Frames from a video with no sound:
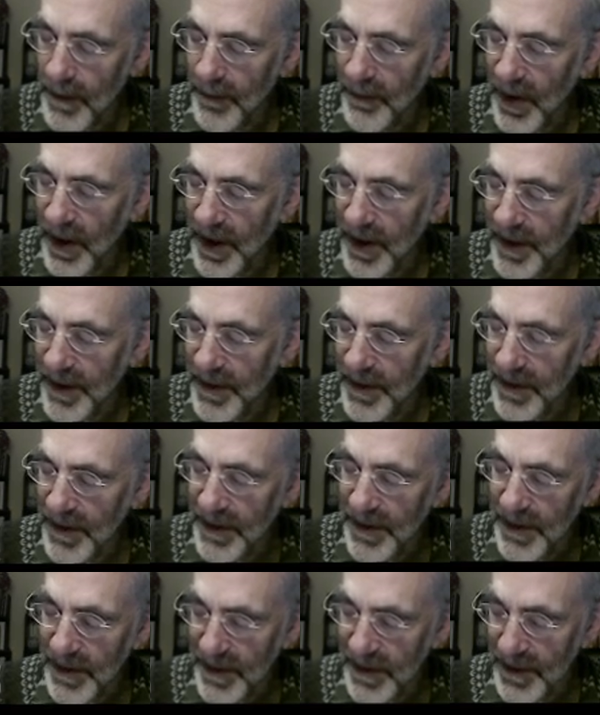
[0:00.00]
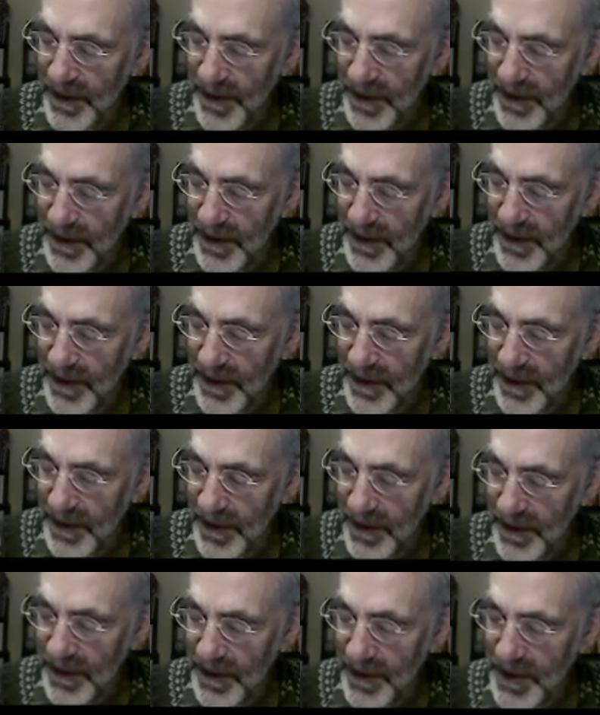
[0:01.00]
by
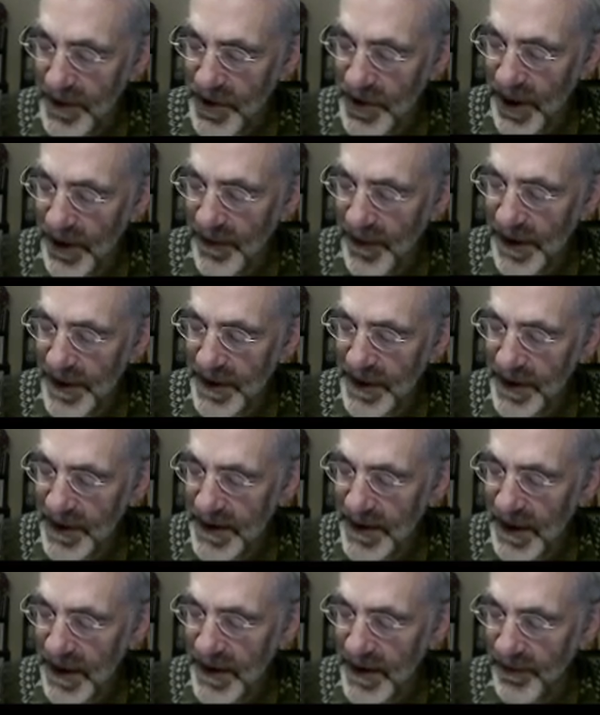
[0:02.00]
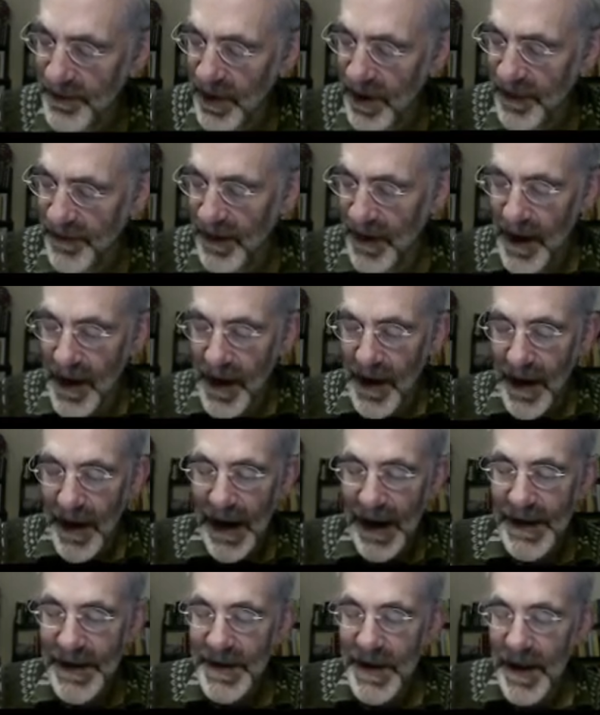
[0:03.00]
the generating set above.
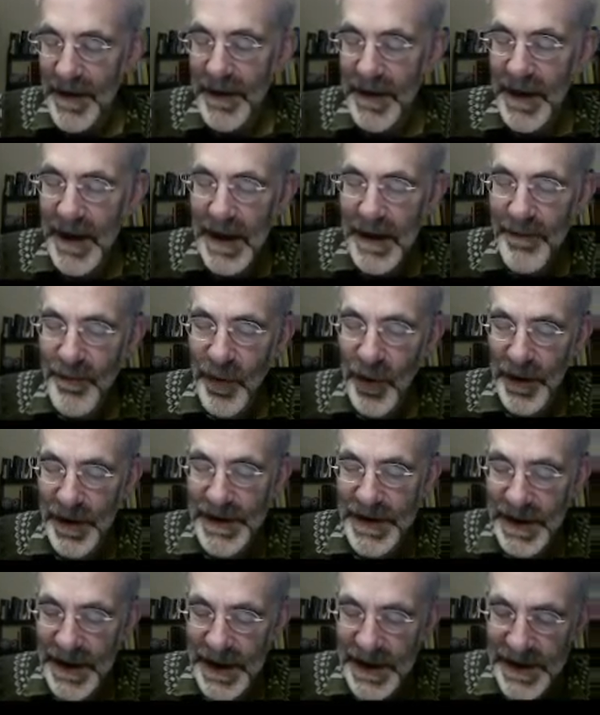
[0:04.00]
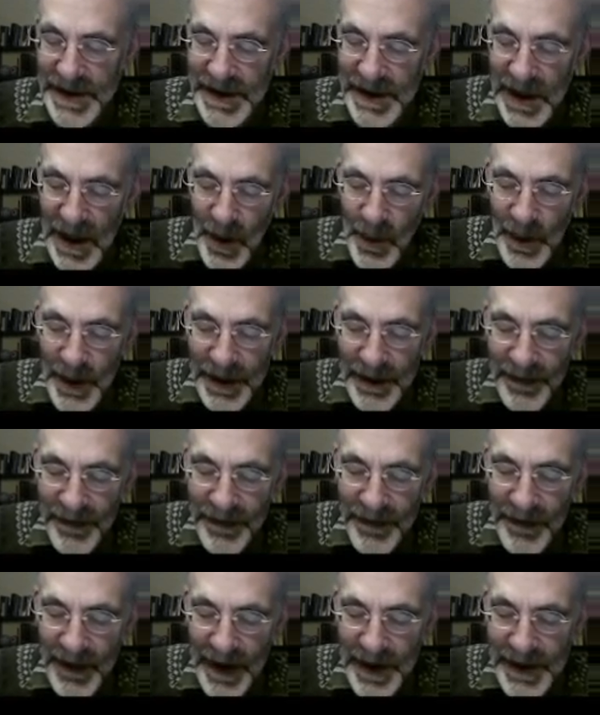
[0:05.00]
And the key point is we can
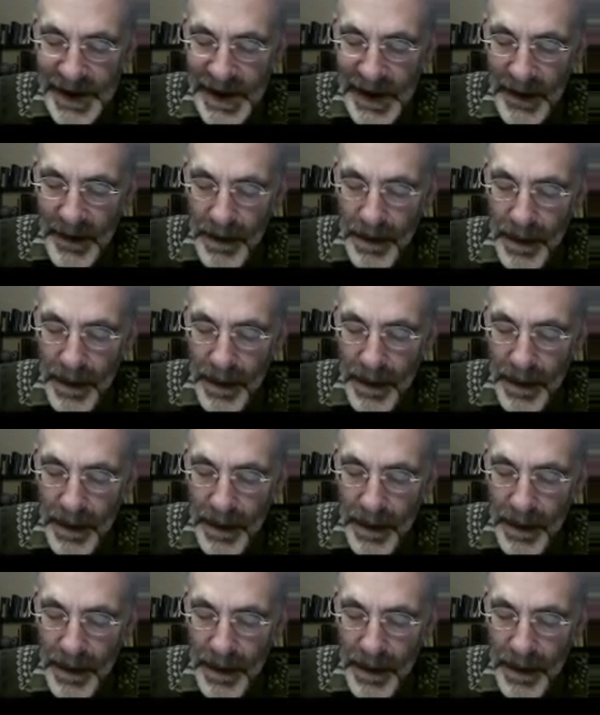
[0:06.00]
find